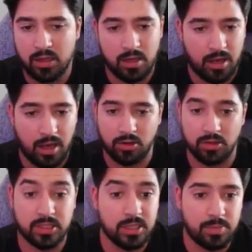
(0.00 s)

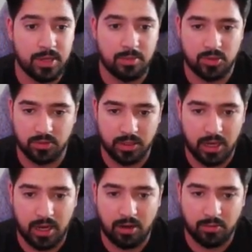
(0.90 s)
CPMs are really
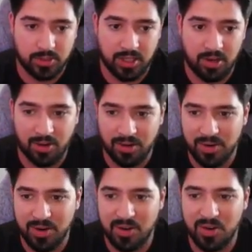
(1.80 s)
high, which they are,
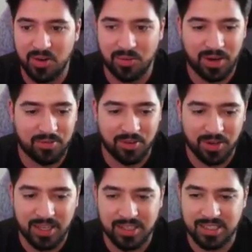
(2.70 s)
or whatever it
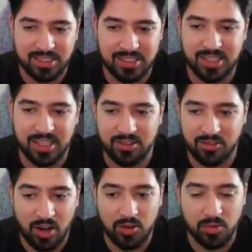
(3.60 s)
is. Let's just say they're
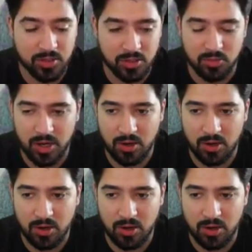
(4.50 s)
not doing too well.